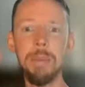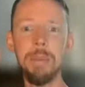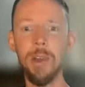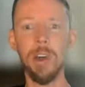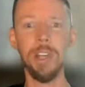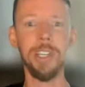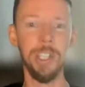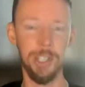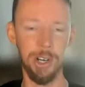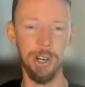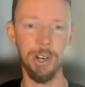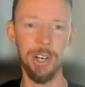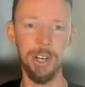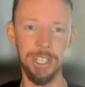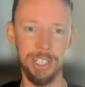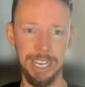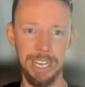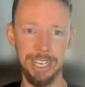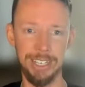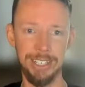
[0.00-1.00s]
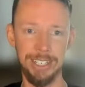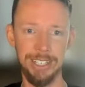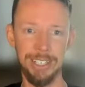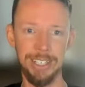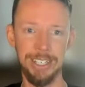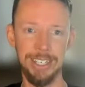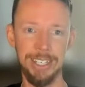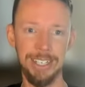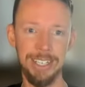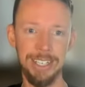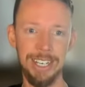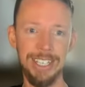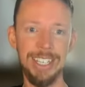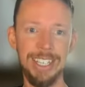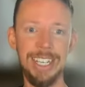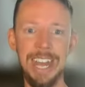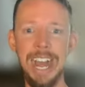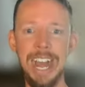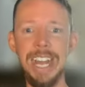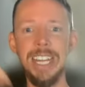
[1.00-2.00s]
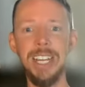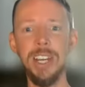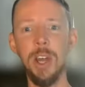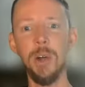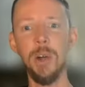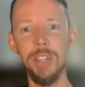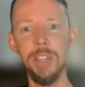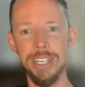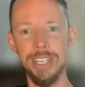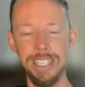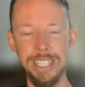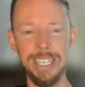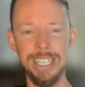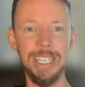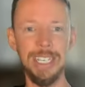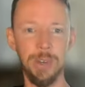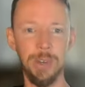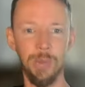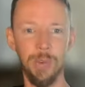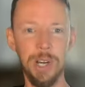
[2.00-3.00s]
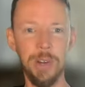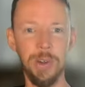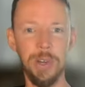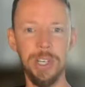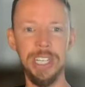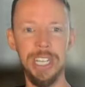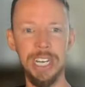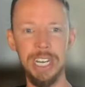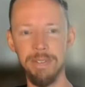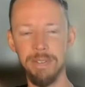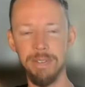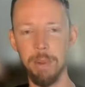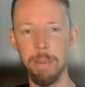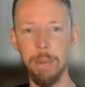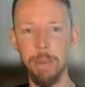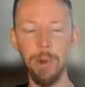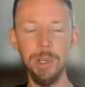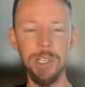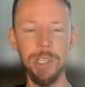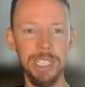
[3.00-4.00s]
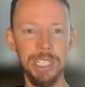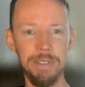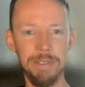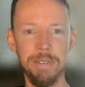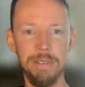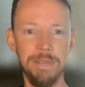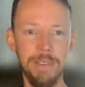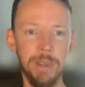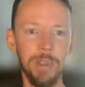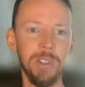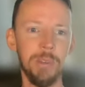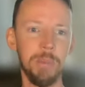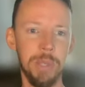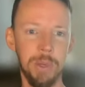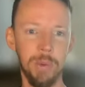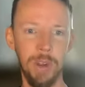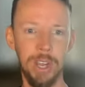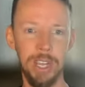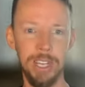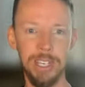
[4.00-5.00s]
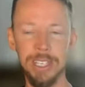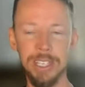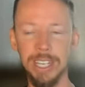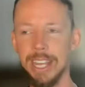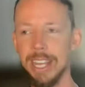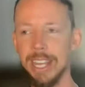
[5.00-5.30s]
beyond the Turing test. That's like I know this thing isn't real, and yet it emotionally fulfills me in ways.